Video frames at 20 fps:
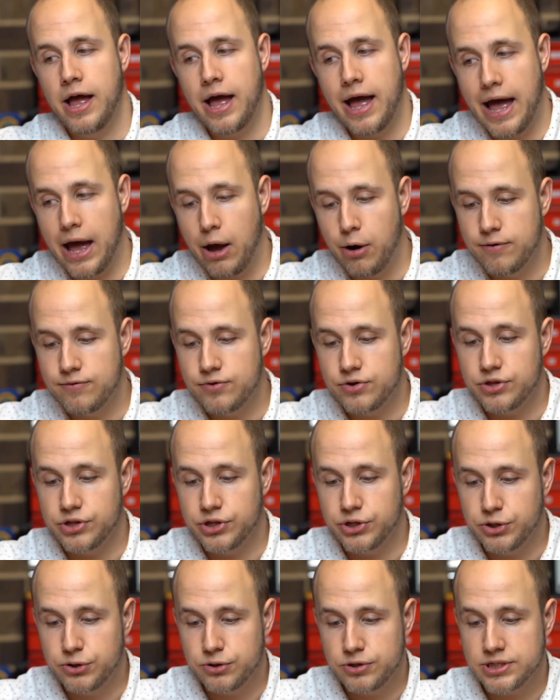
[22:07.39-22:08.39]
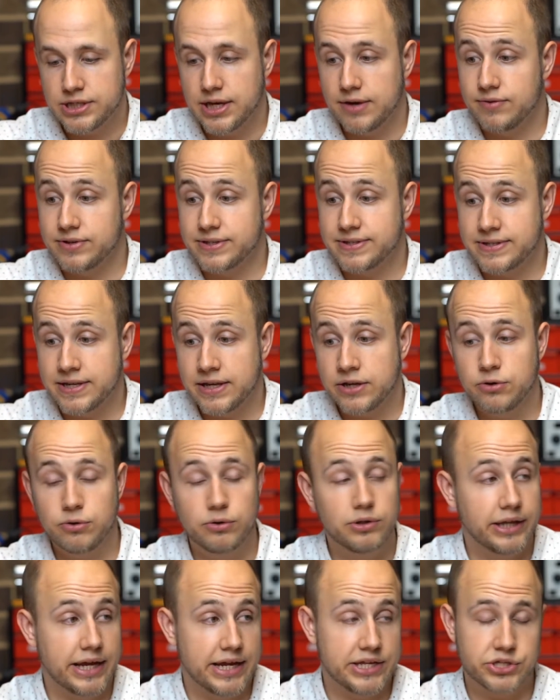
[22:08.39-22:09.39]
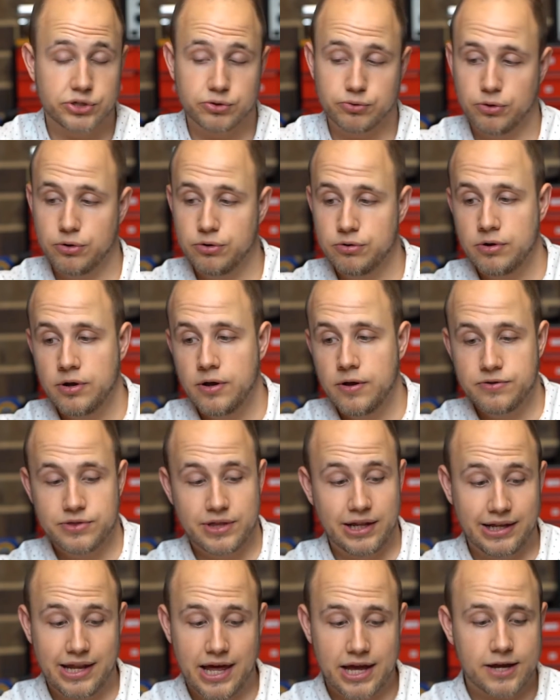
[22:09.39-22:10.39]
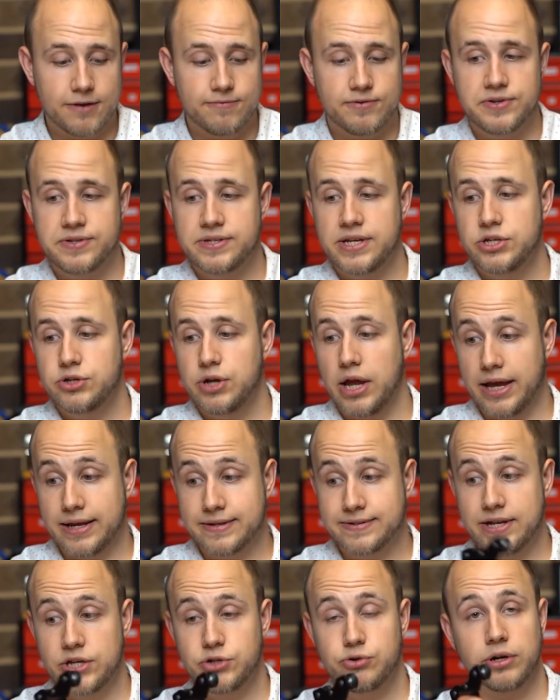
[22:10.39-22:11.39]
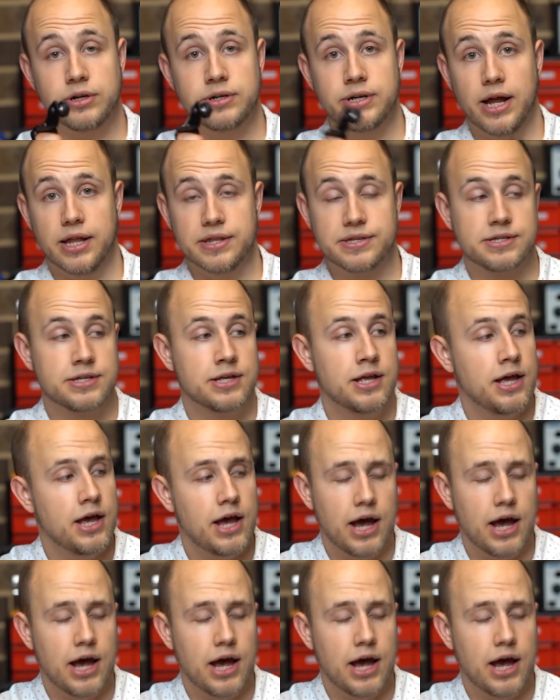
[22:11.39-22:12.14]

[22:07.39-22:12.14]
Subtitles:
However, the use of a single lead screw, the lack of eccentric nuts,